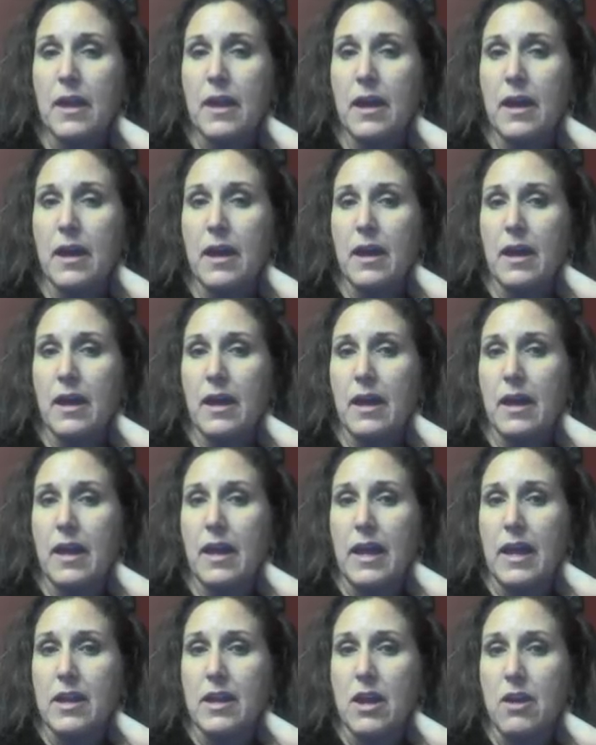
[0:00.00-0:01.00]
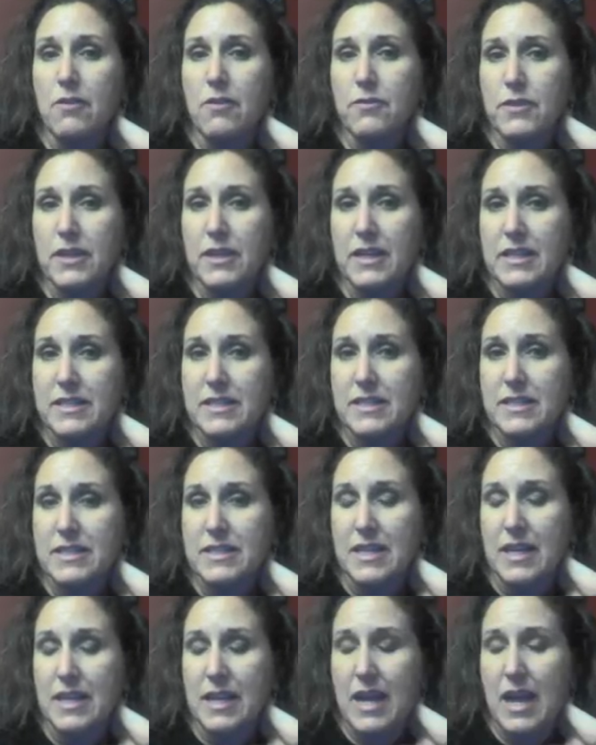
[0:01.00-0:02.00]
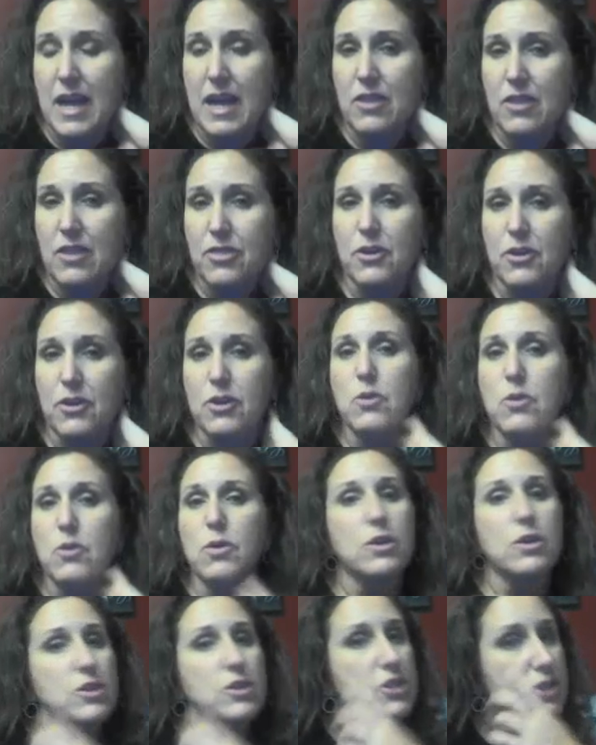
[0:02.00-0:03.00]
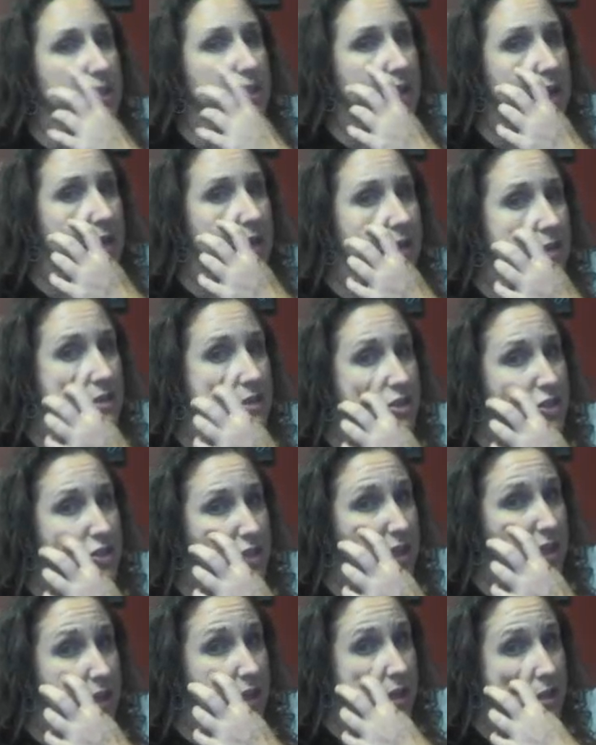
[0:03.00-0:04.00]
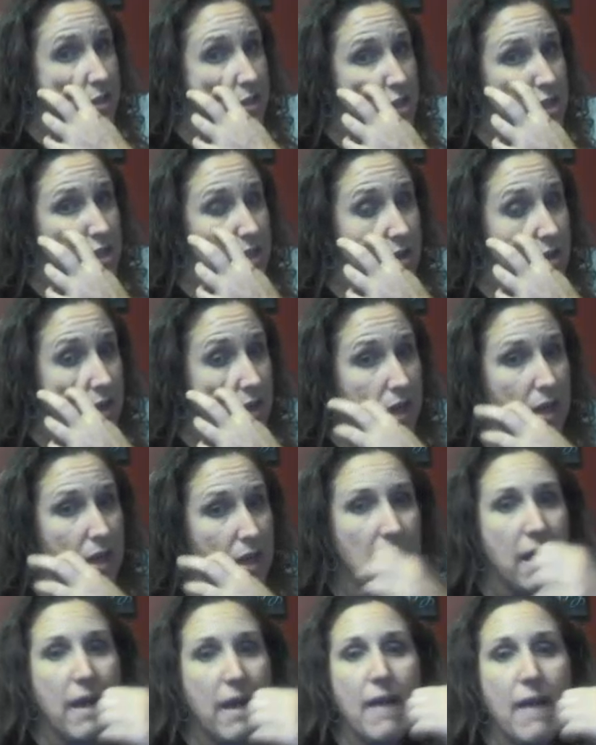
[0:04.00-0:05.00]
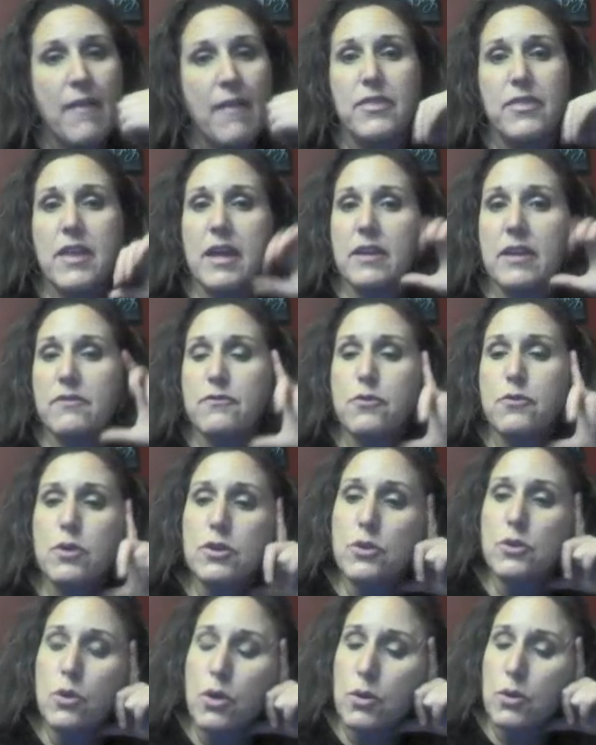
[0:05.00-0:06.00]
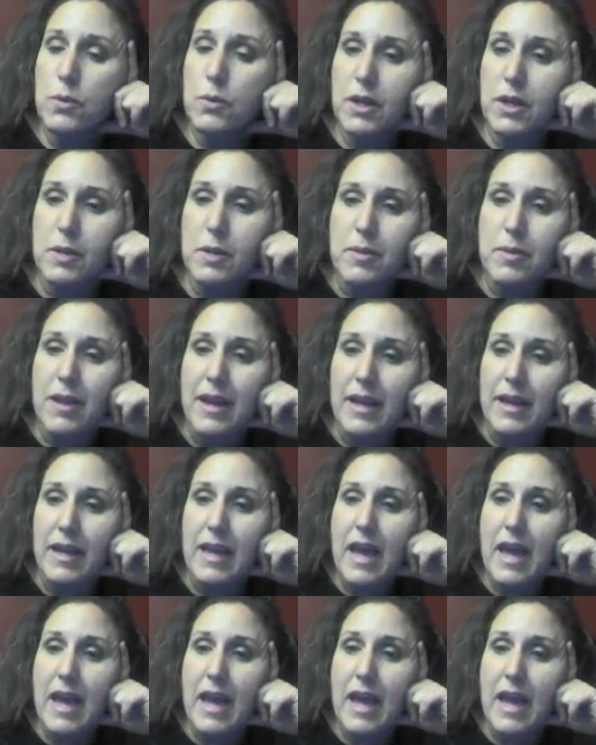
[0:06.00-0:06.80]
and hopefully get to DNA. Third quarter, genetics, genetic engineering. Then fourth quarter, we're going to play a